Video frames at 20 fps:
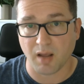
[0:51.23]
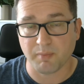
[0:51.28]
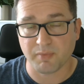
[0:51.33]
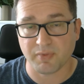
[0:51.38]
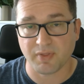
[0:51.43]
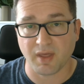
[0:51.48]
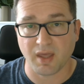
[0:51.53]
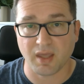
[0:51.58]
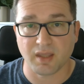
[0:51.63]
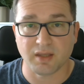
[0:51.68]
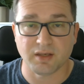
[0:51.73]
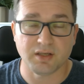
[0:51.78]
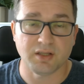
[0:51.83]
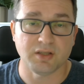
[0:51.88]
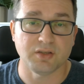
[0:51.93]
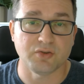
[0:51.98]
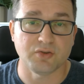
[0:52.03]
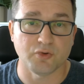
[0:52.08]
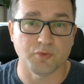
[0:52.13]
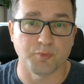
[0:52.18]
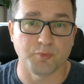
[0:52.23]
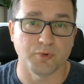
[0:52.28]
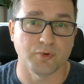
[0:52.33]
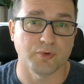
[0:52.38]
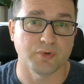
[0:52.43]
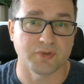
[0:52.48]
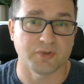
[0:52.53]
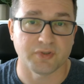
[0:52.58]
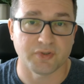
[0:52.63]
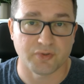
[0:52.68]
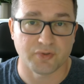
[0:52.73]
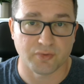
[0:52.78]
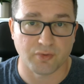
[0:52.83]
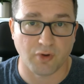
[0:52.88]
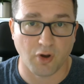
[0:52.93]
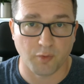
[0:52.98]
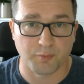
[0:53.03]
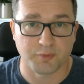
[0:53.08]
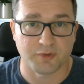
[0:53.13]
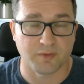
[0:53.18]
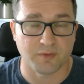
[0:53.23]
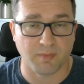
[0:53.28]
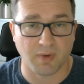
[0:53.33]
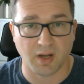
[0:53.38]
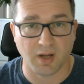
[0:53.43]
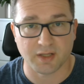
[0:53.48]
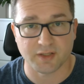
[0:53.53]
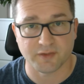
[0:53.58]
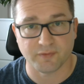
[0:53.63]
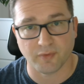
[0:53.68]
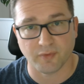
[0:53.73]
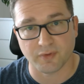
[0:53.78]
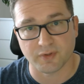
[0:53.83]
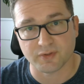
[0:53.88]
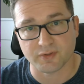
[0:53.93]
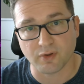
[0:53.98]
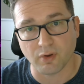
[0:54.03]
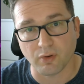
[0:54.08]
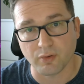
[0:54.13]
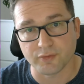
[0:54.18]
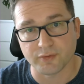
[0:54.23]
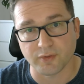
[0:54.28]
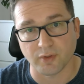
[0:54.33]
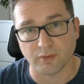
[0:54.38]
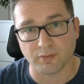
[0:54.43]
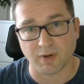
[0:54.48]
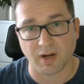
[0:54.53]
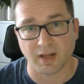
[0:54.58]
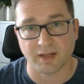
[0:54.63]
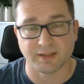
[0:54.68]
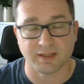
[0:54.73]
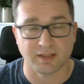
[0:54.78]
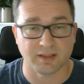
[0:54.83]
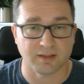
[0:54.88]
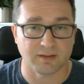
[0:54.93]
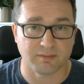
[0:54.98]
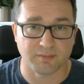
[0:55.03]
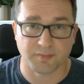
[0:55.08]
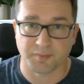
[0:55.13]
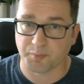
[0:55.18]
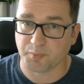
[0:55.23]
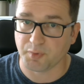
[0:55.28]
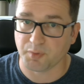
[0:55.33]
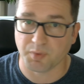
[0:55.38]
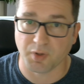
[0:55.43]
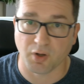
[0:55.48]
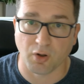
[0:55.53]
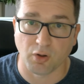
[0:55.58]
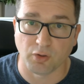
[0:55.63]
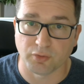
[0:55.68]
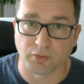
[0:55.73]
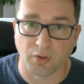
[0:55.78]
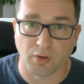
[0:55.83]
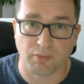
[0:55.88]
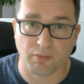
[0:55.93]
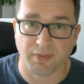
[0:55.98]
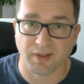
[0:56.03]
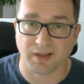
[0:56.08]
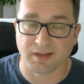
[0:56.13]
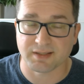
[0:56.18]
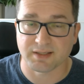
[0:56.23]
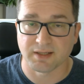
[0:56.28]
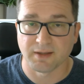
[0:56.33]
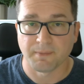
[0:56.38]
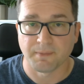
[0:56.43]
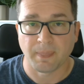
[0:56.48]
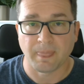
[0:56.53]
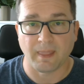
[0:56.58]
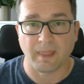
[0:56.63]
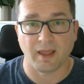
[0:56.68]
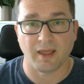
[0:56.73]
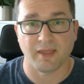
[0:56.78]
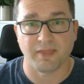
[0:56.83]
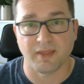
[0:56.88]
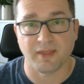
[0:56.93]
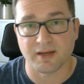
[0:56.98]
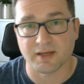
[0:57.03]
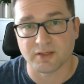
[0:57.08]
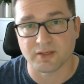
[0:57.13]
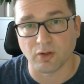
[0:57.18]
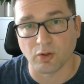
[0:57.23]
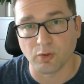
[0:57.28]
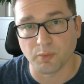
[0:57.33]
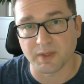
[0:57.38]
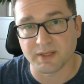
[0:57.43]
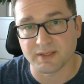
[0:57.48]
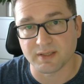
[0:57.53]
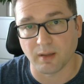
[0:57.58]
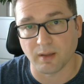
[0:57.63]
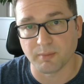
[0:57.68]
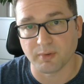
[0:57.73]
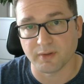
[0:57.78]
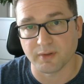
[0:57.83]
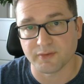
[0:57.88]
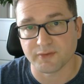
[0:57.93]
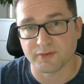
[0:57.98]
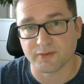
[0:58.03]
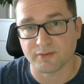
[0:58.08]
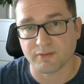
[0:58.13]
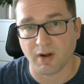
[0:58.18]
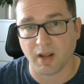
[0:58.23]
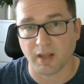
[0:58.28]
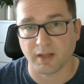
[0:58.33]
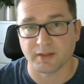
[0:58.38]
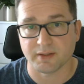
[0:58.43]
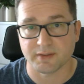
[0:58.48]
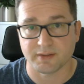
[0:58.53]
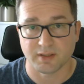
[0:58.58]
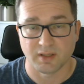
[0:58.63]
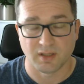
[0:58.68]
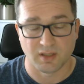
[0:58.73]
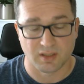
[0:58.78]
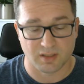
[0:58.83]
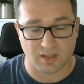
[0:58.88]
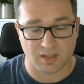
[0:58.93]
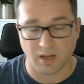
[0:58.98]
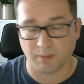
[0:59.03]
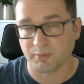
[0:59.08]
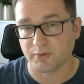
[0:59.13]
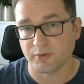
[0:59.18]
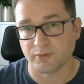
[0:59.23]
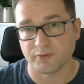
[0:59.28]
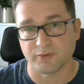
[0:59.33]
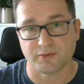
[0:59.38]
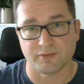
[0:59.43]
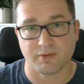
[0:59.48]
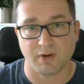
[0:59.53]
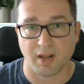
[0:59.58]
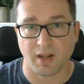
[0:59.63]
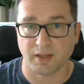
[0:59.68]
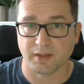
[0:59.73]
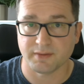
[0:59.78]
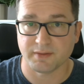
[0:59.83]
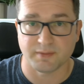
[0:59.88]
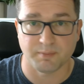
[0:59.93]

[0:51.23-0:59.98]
they need to put to optimize for this console, right? And we all know that there's always some constraints, time constraints,